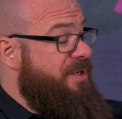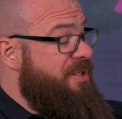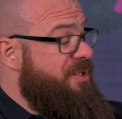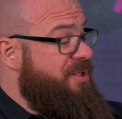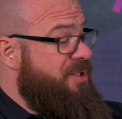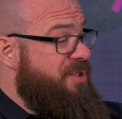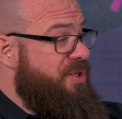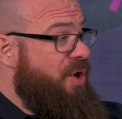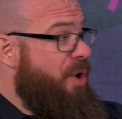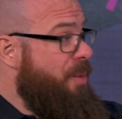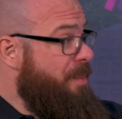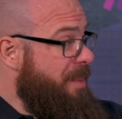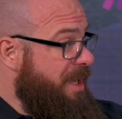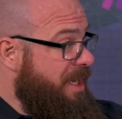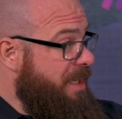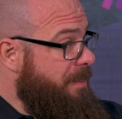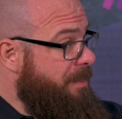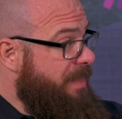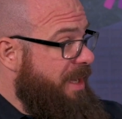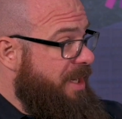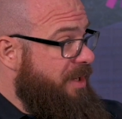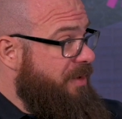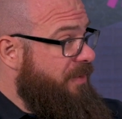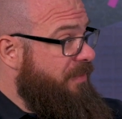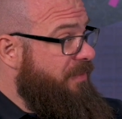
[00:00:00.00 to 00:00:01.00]
so many
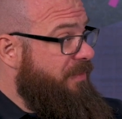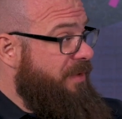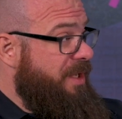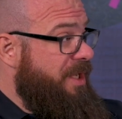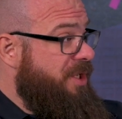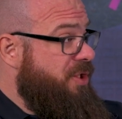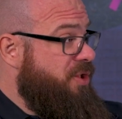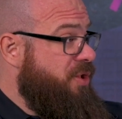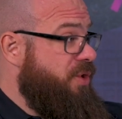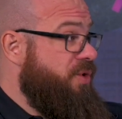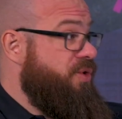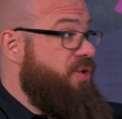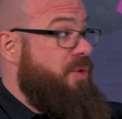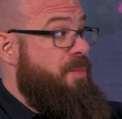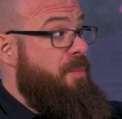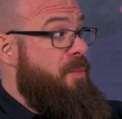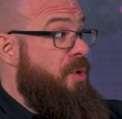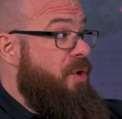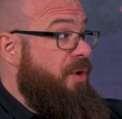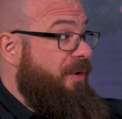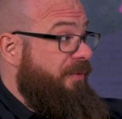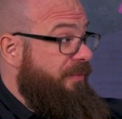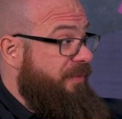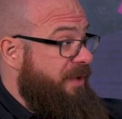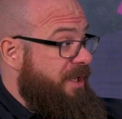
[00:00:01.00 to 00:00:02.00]
better features or
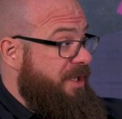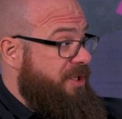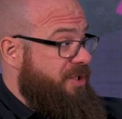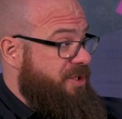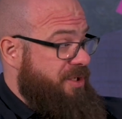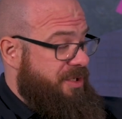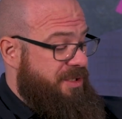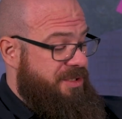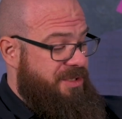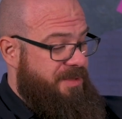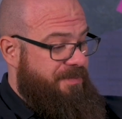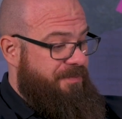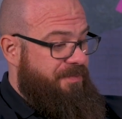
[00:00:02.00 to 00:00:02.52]
more features,